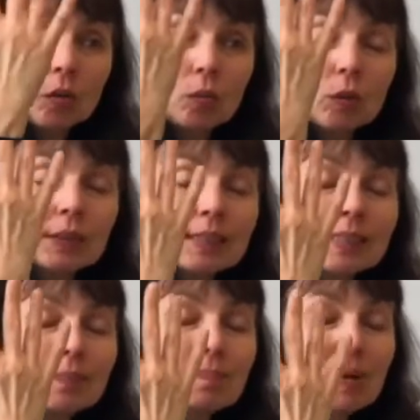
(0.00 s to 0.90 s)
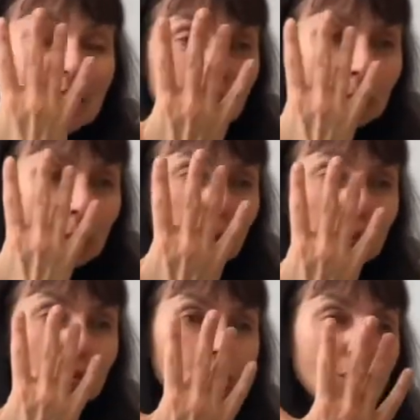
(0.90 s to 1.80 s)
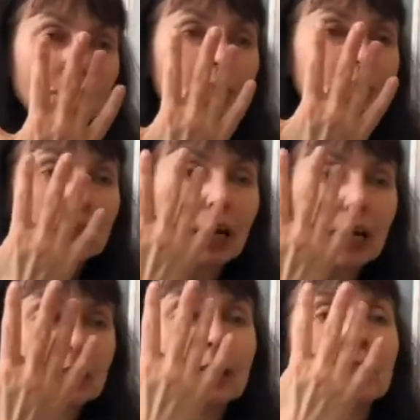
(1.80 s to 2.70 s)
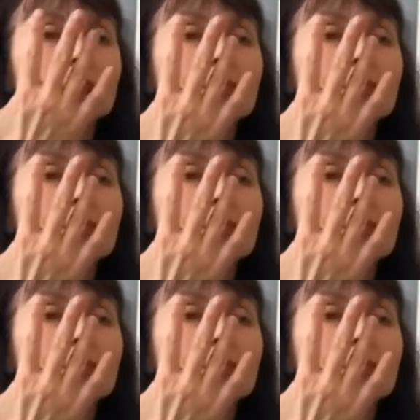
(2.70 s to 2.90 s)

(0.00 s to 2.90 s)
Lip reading: what is the best point to treat headache?